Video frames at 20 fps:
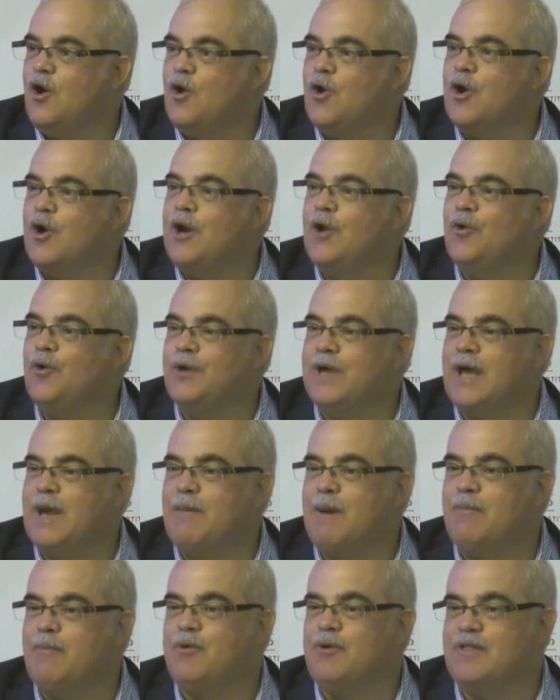Orly, who
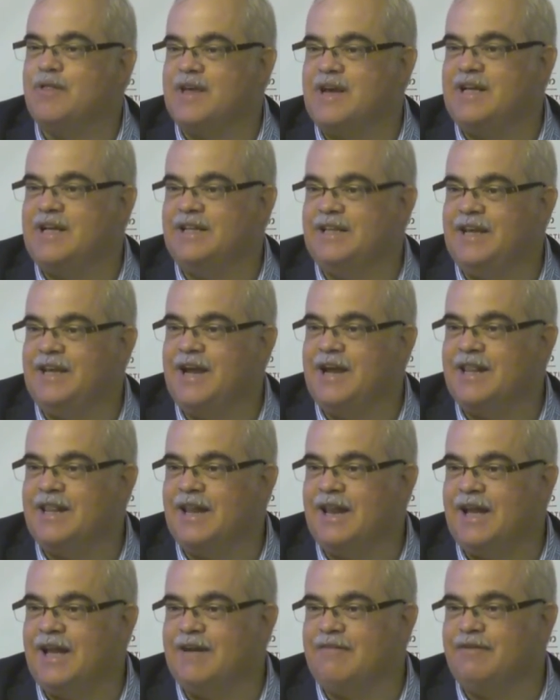came up with the idea and
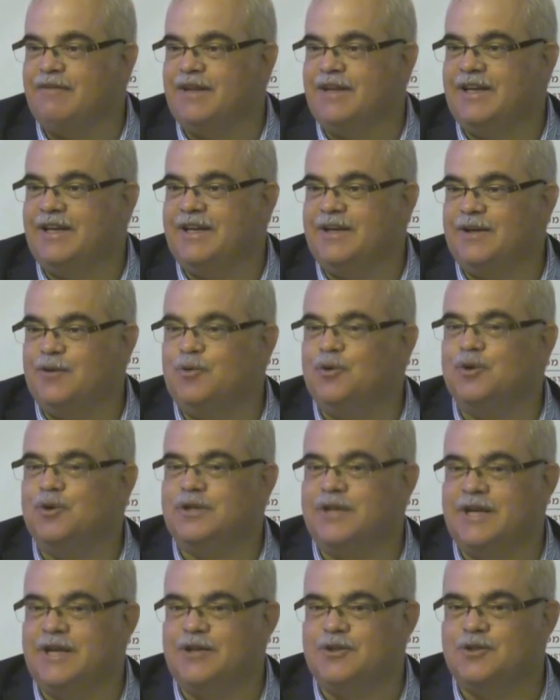the lively
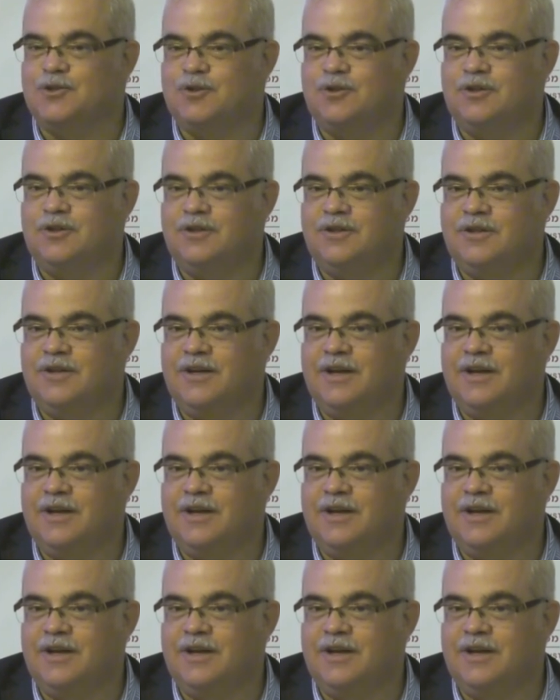quotation